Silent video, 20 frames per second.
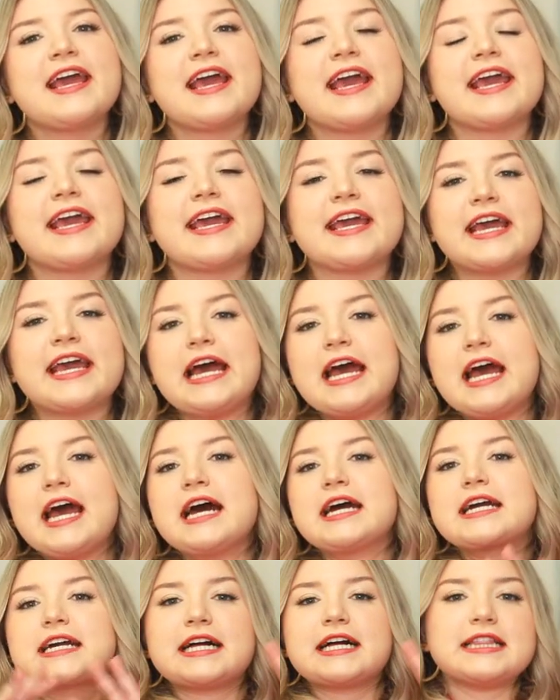a
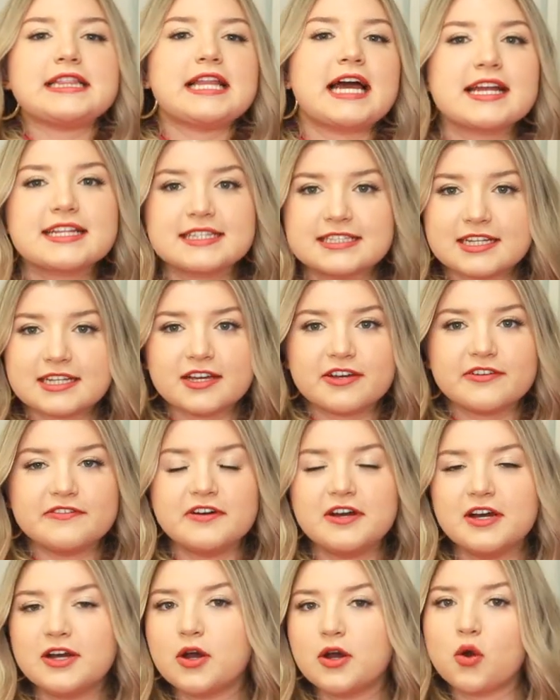
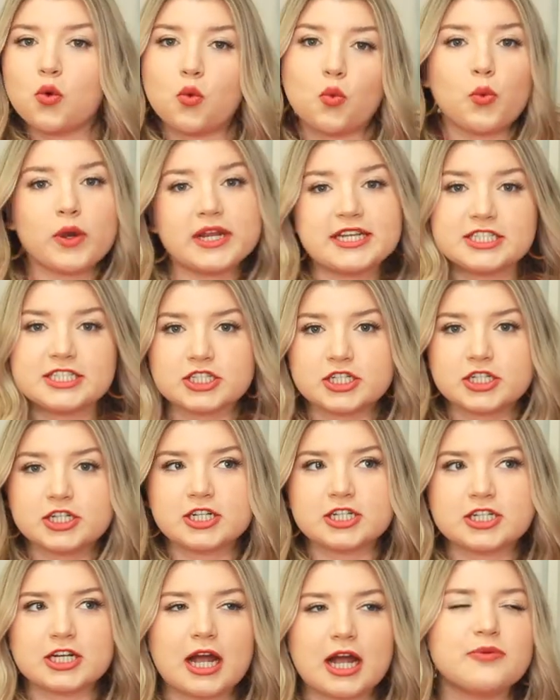collective winter,